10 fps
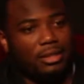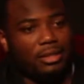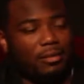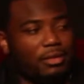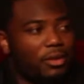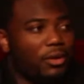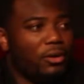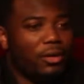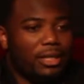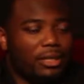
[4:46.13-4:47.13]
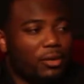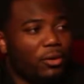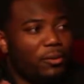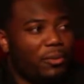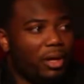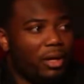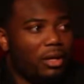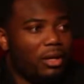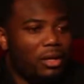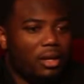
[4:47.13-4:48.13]
17-year-old, 18-year-old
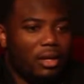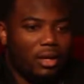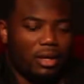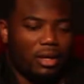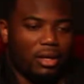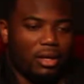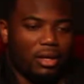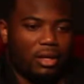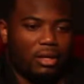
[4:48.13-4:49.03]
man, and